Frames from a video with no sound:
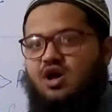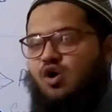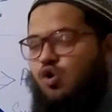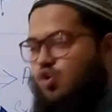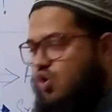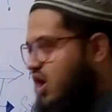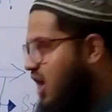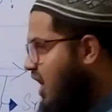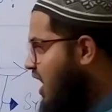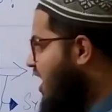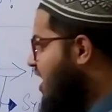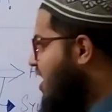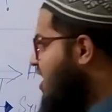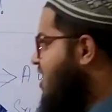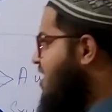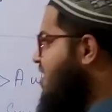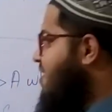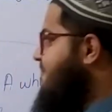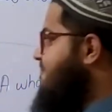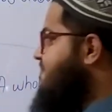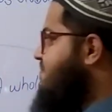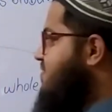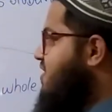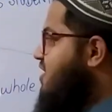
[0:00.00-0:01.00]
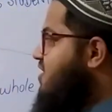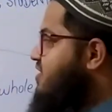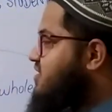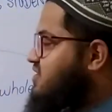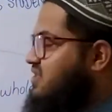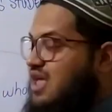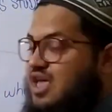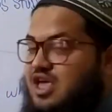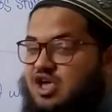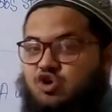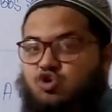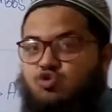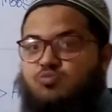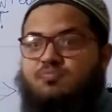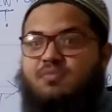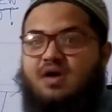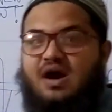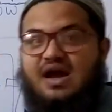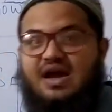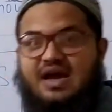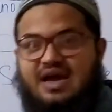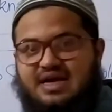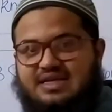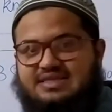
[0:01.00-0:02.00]
Okay, there is a
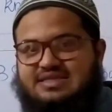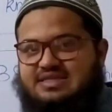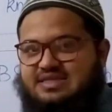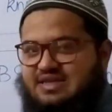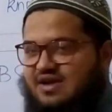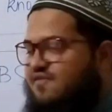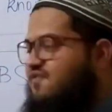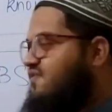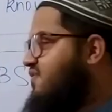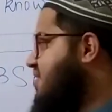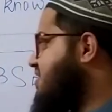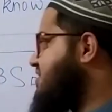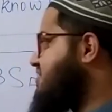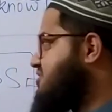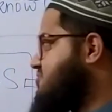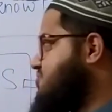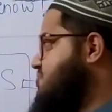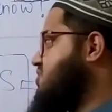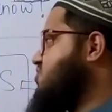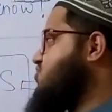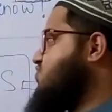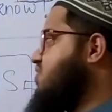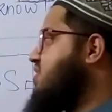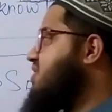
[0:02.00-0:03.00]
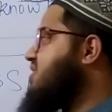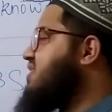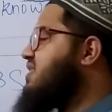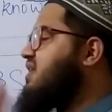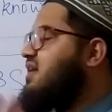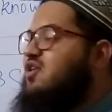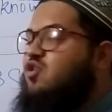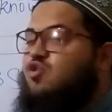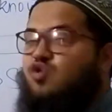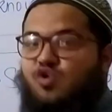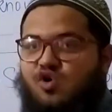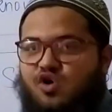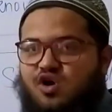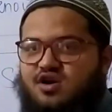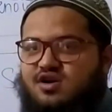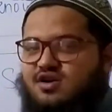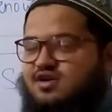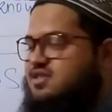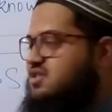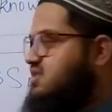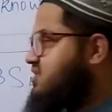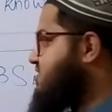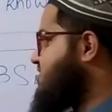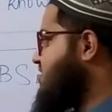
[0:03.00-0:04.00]
humongous difference between the
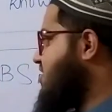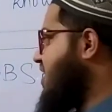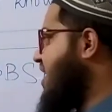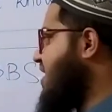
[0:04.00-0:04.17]
course